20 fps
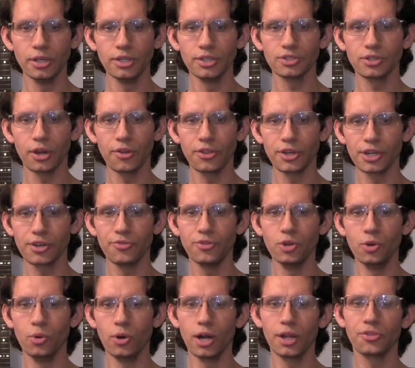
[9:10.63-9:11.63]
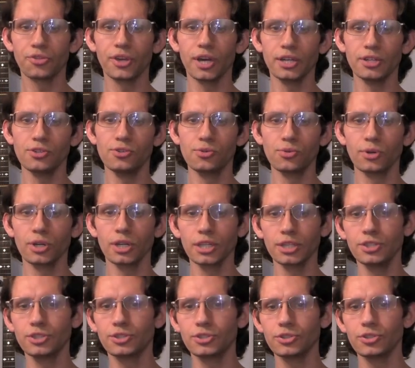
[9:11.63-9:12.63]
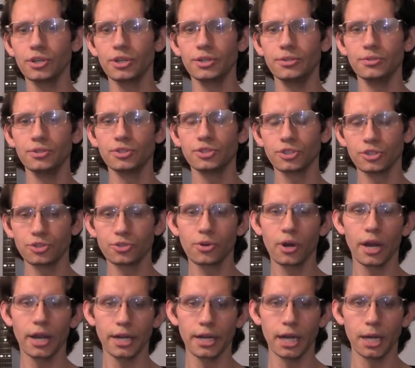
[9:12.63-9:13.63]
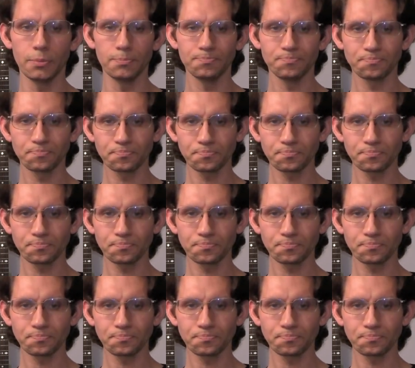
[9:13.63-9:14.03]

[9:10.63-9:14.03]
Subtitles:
So I think if you want that, you really should try it out.